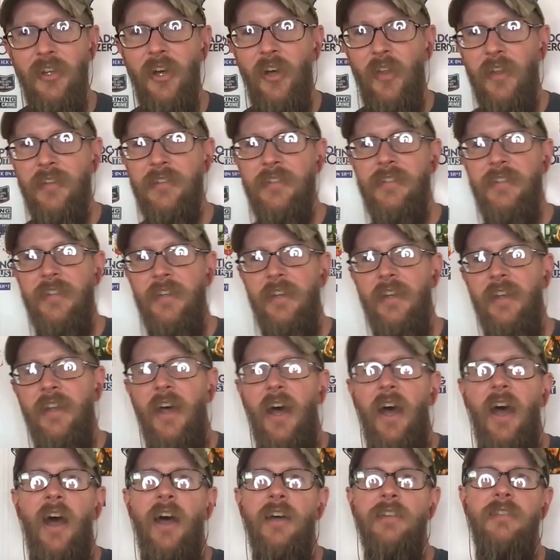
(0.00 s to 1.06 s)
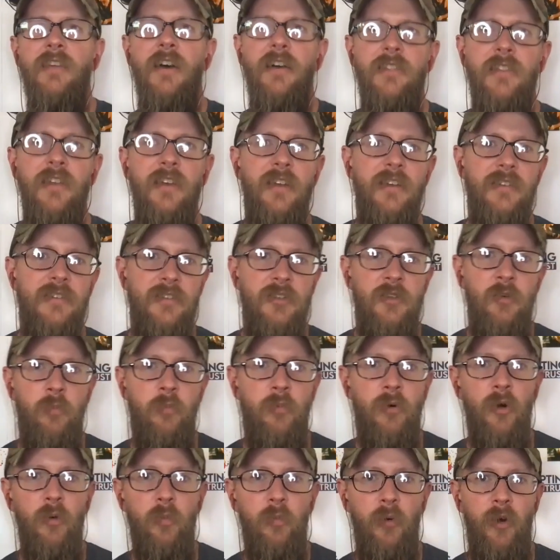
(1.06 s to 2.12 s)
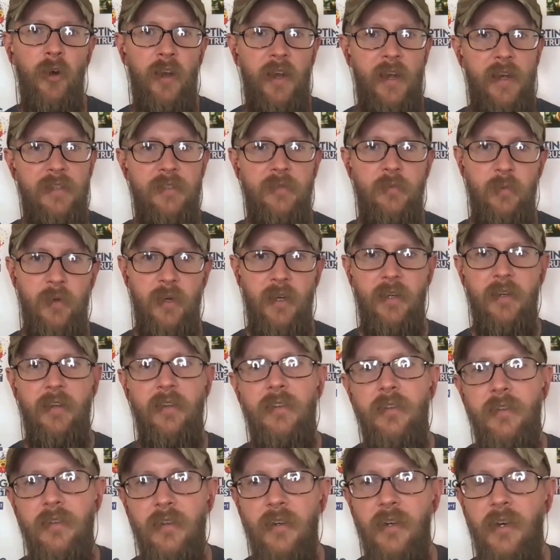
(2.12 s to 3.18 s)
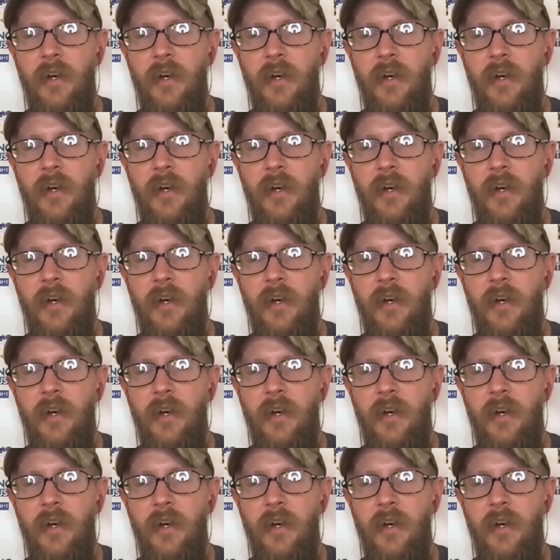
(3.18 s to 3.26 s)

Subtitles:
No, that's neat. I think it's an appropriate aspect.